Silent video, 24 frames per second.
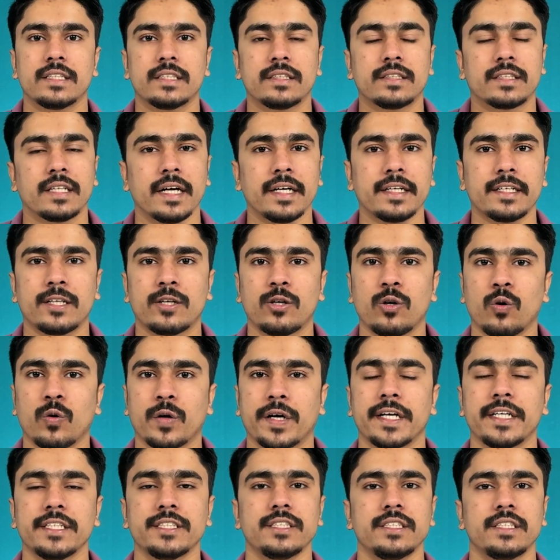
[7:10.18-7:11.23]
That
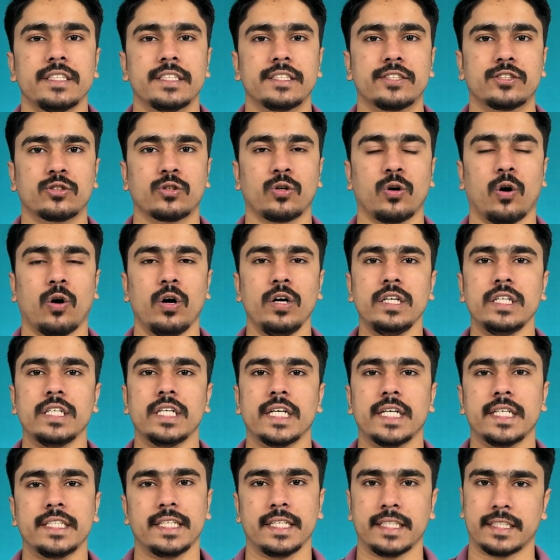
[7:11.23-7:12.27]
location is called
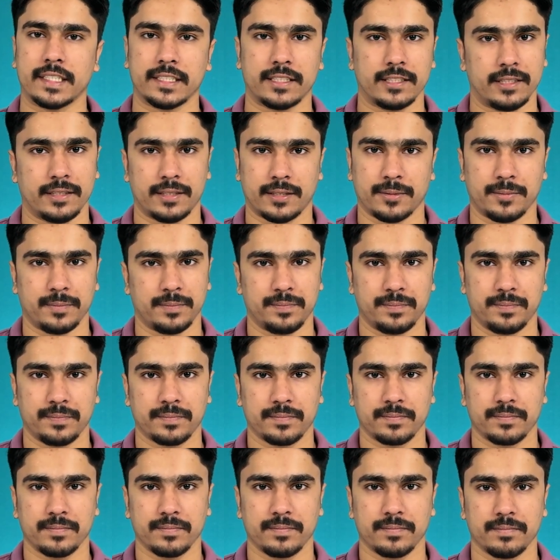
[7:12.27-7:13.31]
a data center.
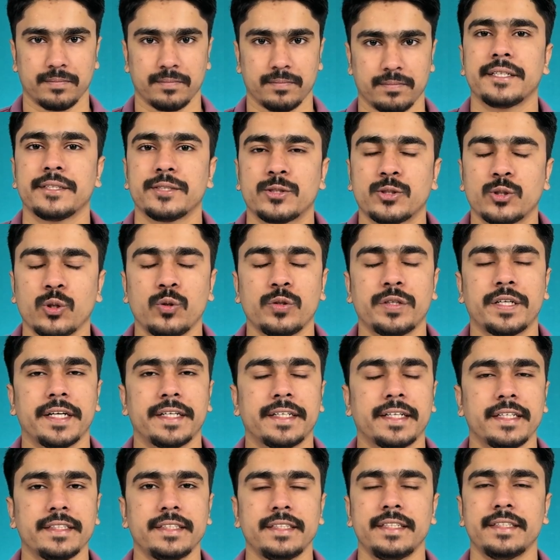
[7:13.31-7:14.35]
So
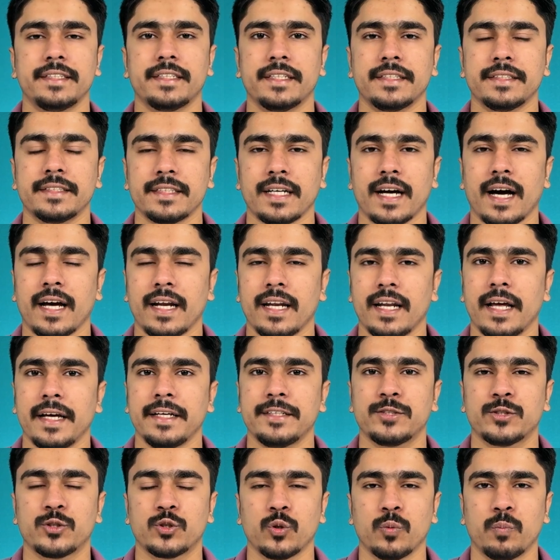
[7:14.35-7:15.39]
data centers are like
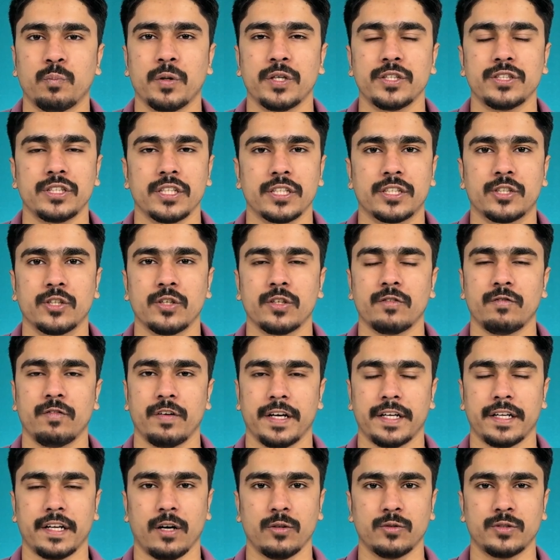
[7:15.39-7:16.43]
super secure
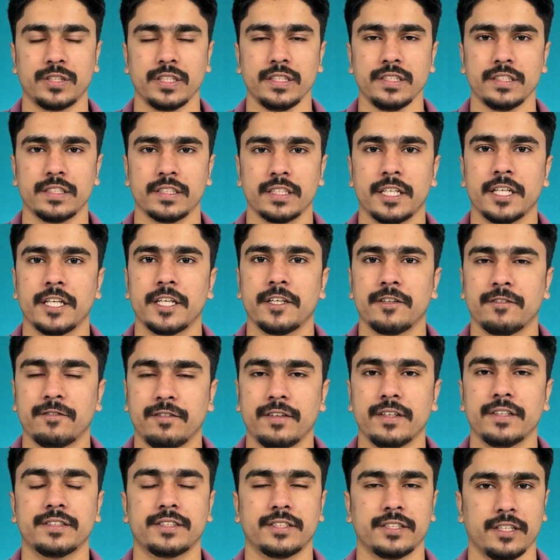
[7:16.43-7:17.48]
warehouses
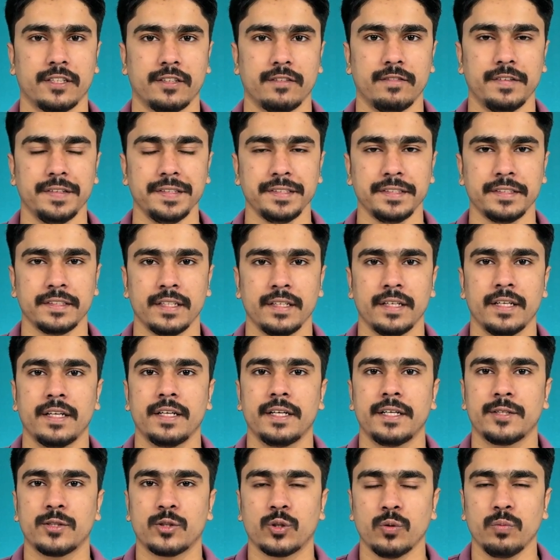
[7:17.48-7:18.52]
for servers
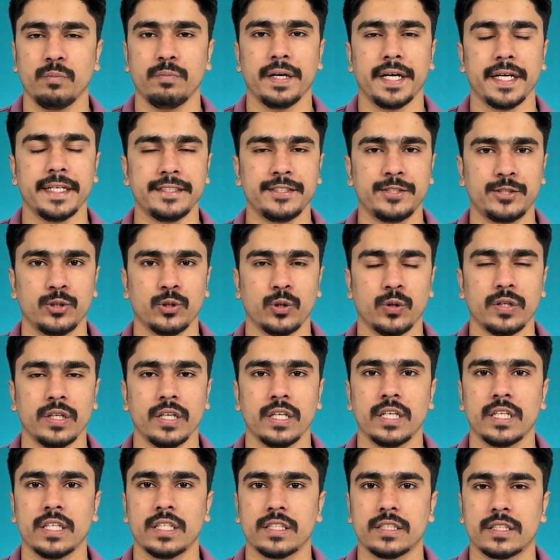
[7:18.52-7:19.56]
to make sure
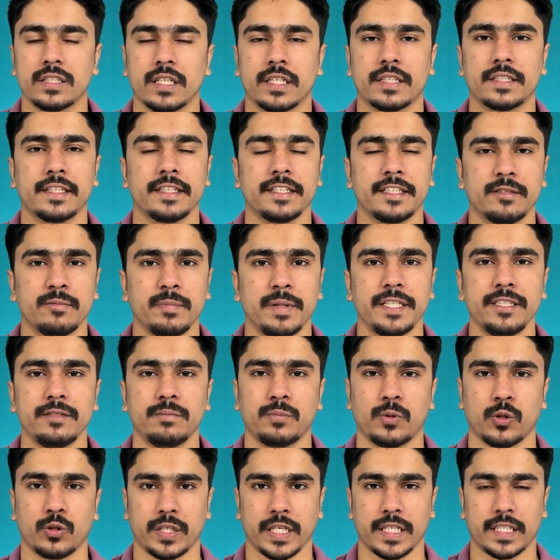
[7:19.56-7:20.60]
that they remain
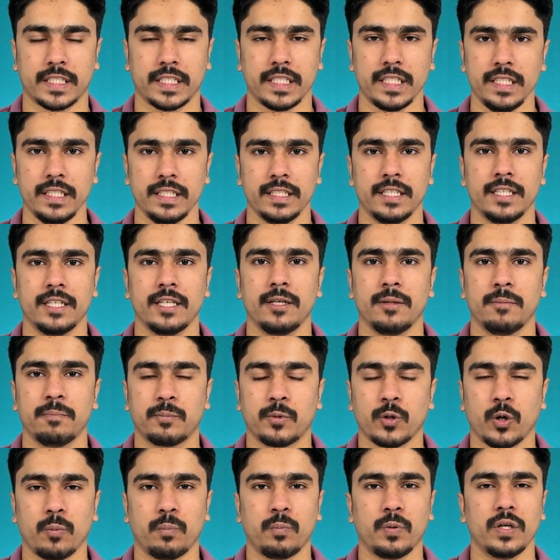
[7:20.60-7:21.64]
protected,
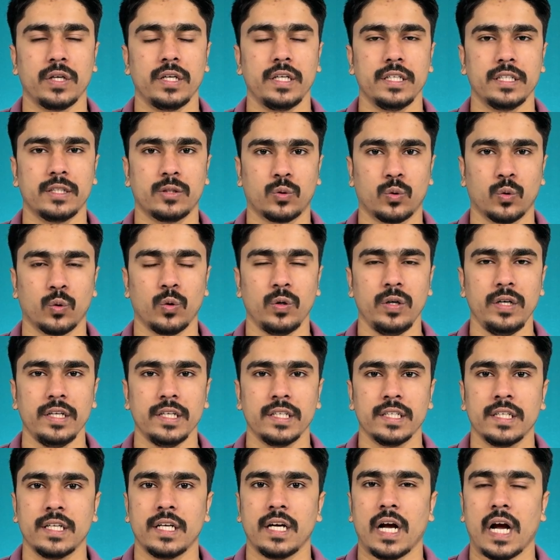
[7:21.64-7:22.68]
properly cooled,
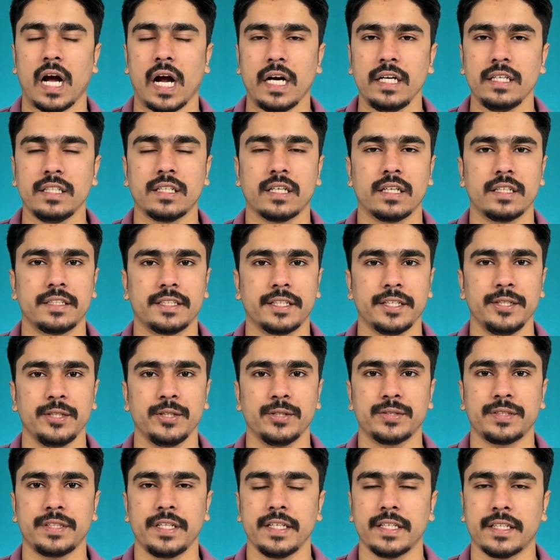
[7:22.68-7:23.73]
and
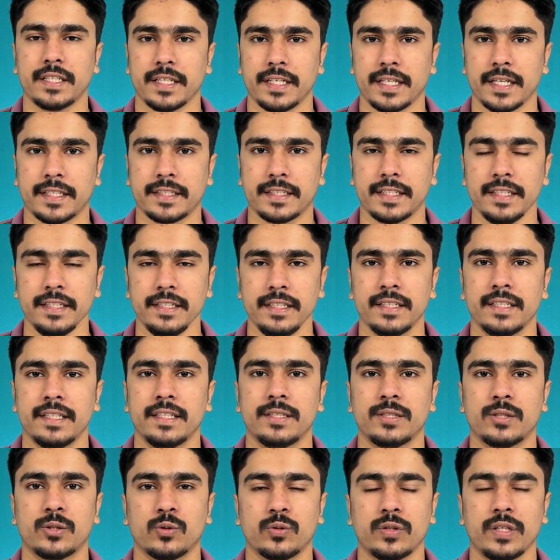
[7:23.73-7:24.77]
continuously connected
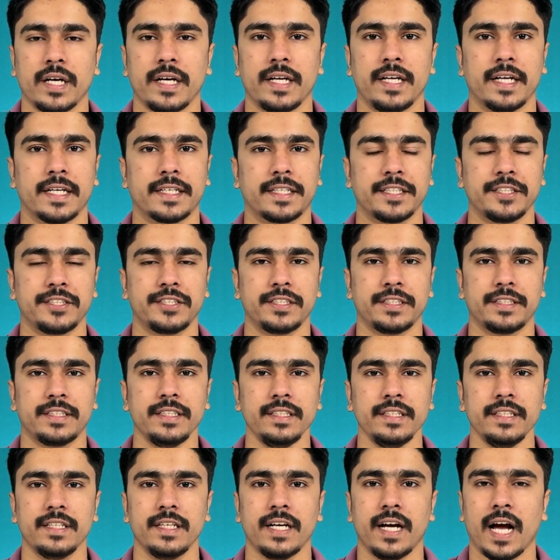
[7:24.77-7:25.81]
to the
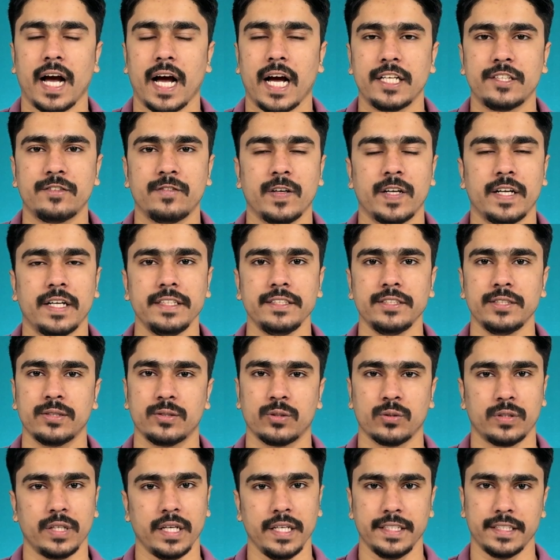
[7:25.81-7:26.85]
electricity as well as
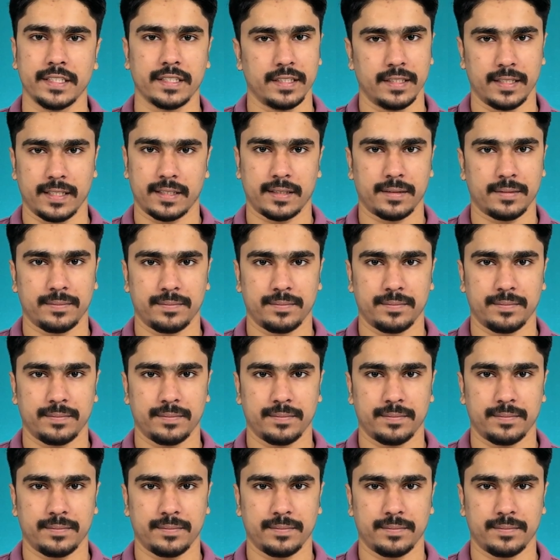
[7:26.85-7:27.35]
to the internet.